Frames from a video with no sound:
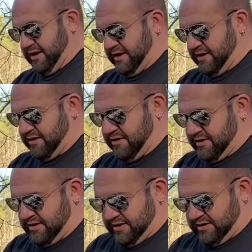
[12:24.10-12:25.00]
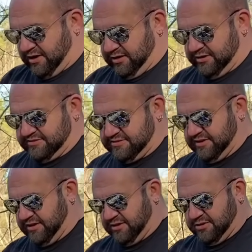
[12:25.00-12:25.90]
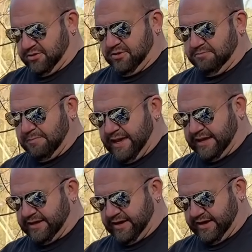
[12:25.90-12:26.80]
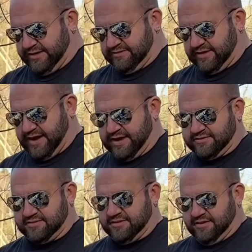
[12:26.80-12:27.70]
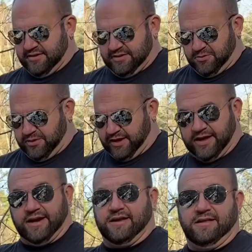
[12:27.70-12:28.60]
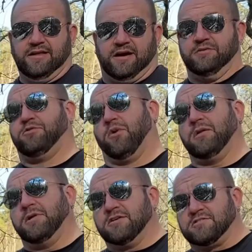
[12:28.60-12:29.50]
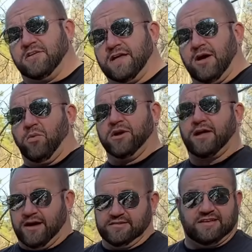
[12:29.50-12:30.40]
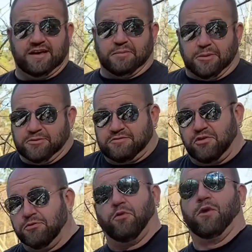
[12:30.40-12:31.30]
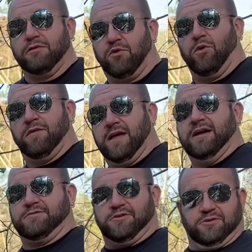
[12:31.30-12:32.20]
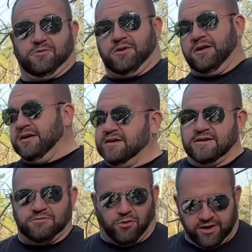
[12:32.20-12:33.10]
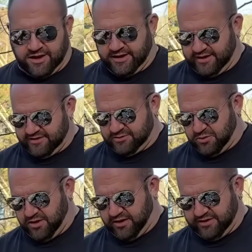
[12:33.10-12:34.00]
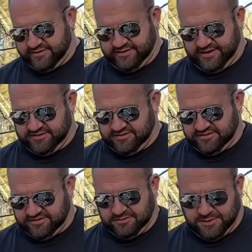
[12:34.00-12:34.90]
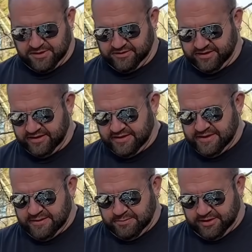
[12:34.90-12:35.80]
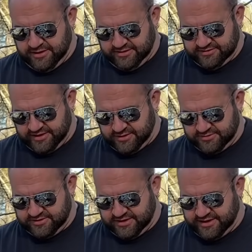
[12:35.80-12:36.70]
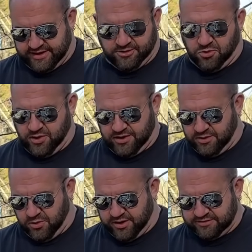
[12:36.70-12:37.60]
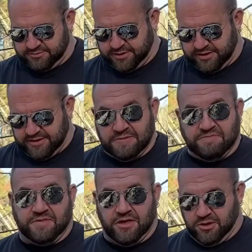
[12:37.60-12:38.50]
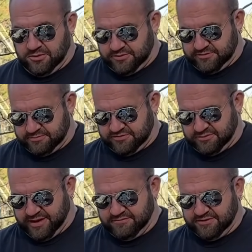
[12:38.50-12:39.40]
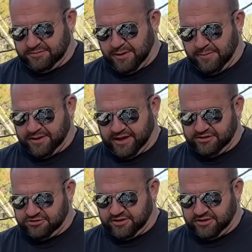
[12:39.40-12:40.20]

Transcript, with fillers: here, calling CQ, making contacts, we got on 40 meters, I only got one contact, but it was 244 in the afternoon when 40 kind of doesn't work in Texas apparently, but he is out, uh, I don't know where he was, but you know, some, some NVIS propagation